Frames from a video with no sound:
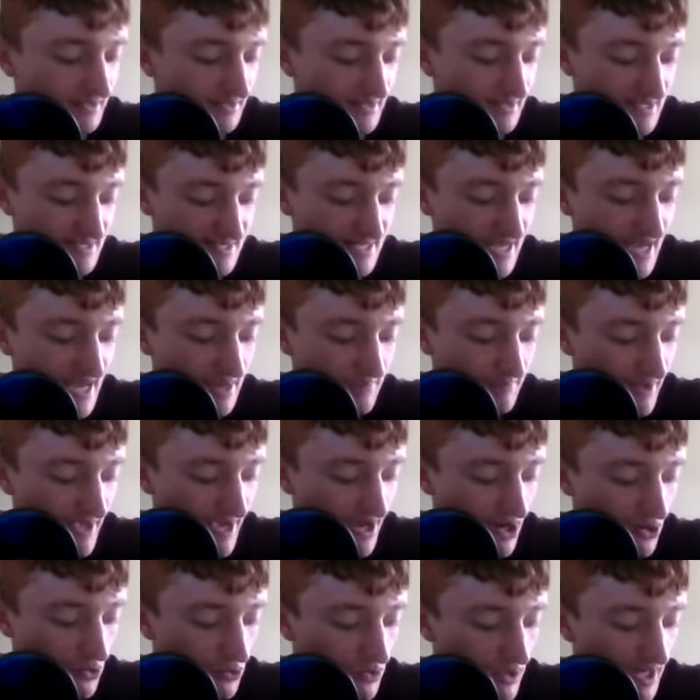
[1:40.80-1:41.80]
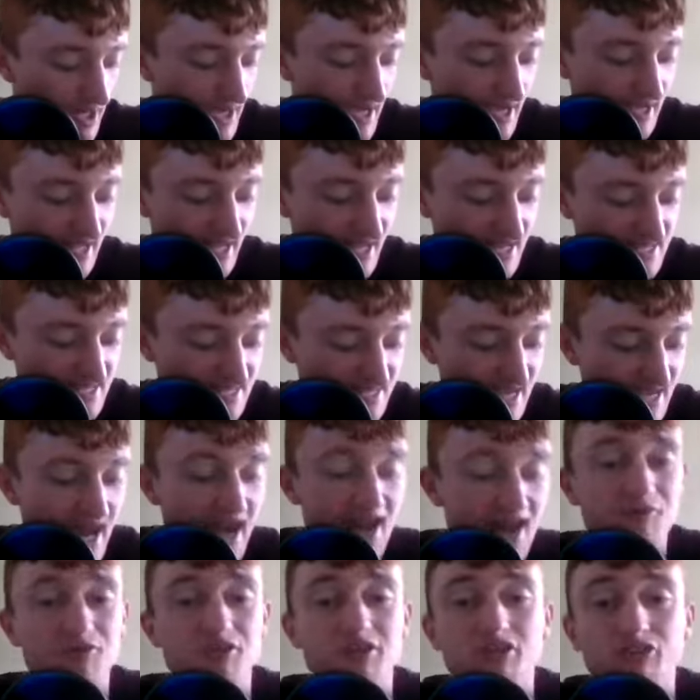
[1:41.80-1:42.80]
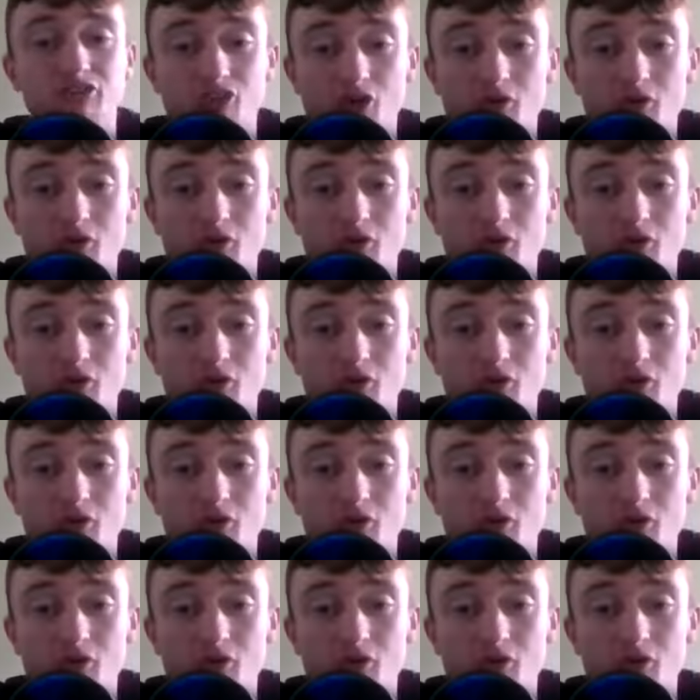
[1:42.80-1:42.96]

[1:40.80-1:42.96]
this game now against Cavan,